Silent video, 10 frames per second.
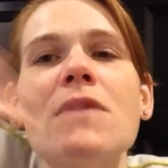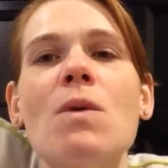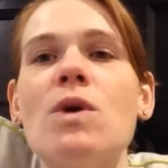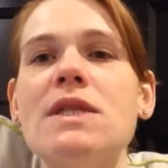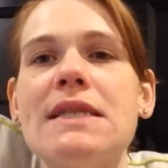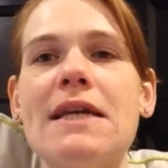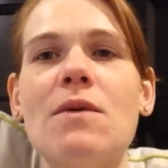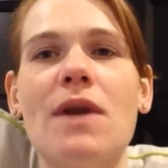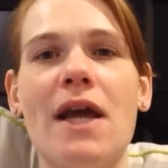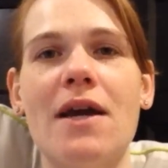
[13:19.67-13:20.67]
we'll see
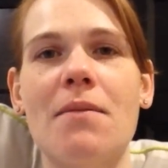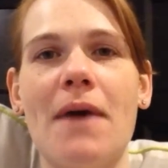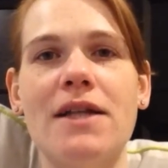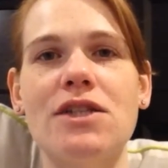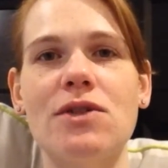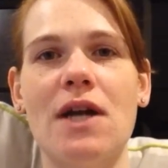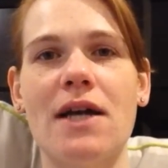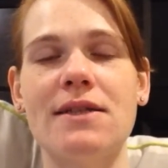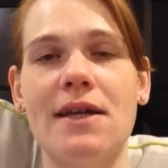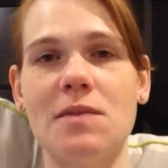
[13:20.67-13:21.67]
when I come back to you
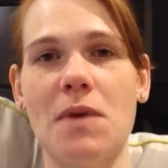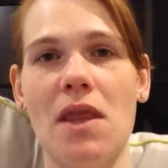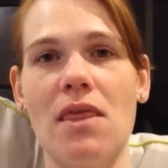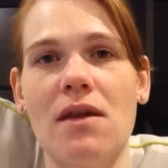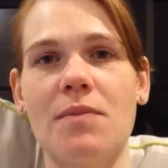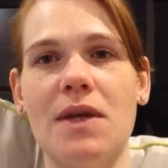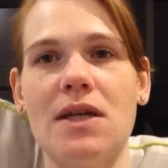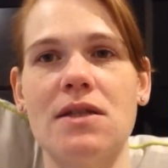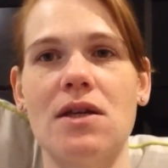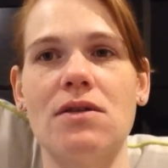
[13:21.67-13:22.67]
guys next month,
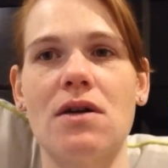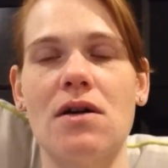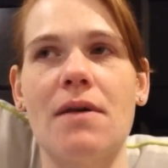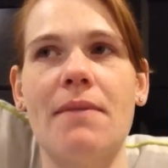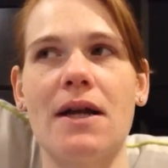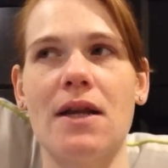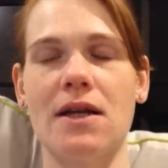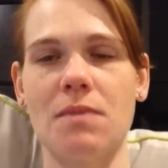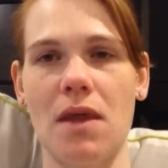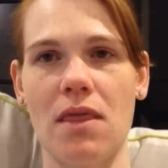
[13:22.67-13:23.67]
because I'll come back
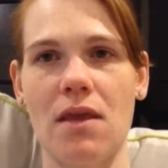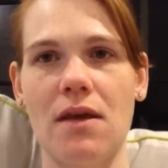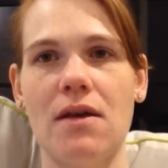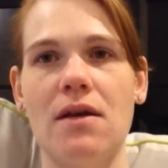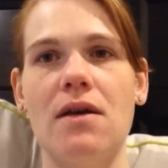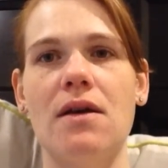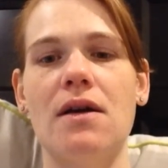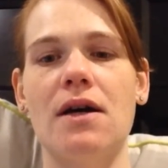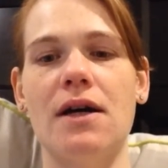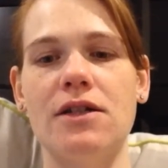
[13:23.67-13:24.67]
next month
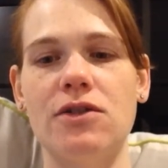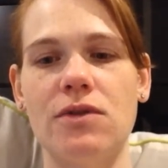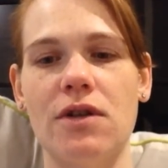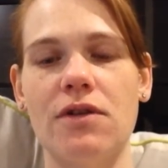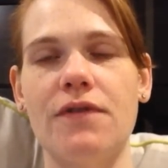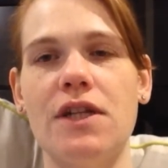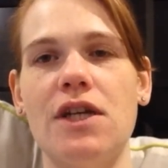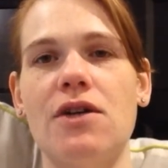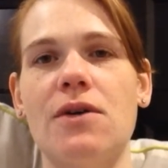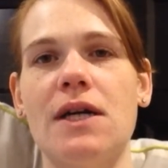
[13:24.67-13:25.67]
and do another
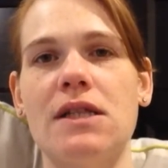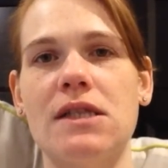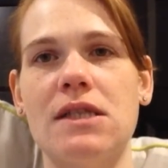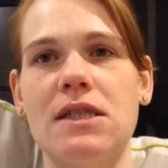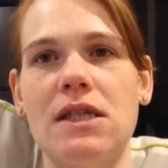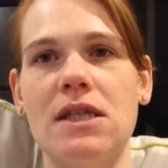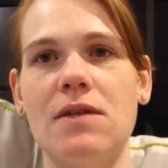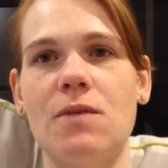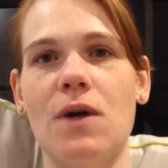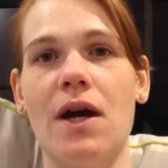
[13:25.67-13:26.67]
video and
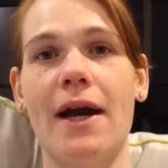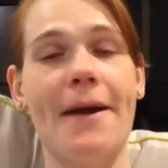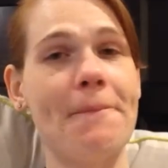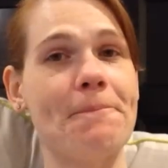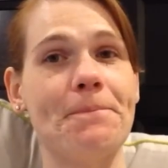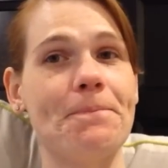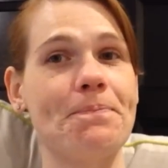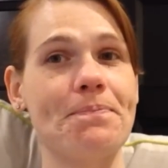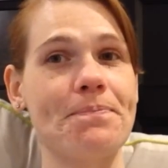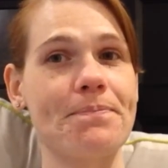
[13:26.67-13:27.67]
see where I am.
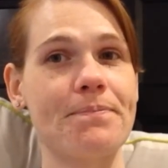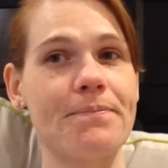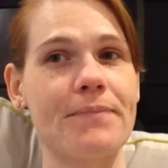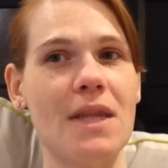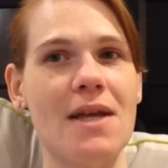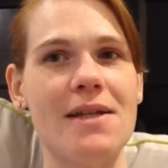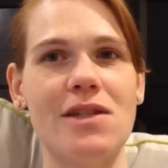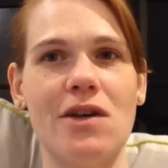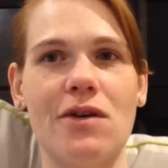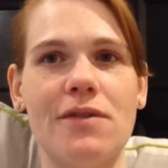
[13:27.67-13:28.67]

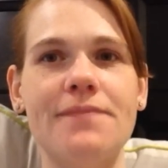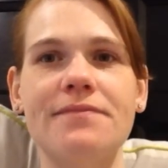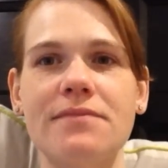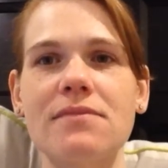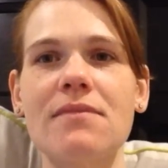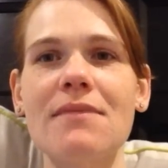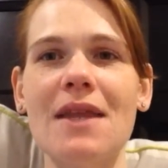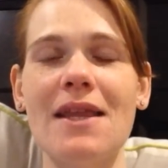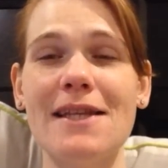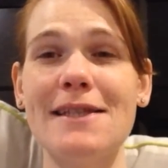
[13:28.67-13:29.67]
So
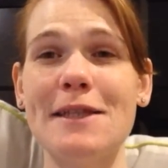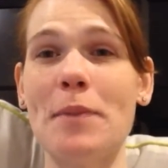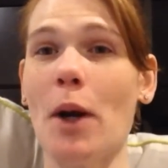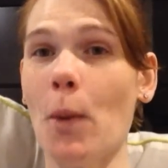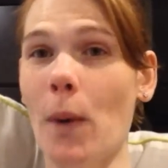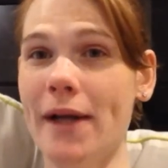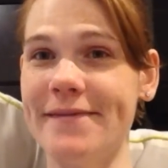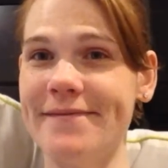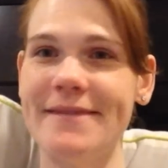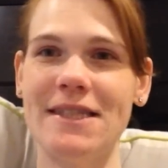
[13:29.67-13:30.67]
this is part 1.
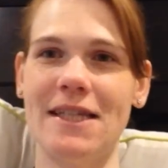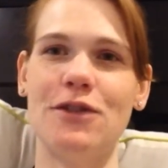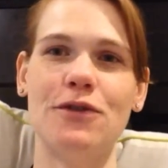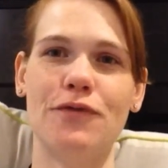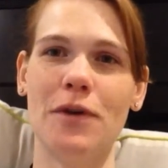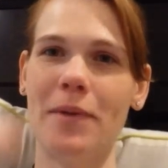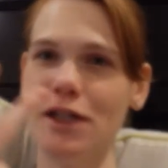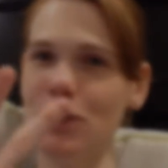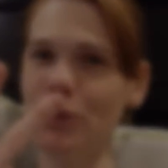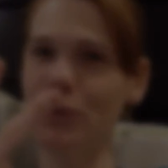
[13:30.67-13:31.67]
Stay tuned for
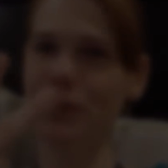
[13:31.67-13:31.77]
part 2.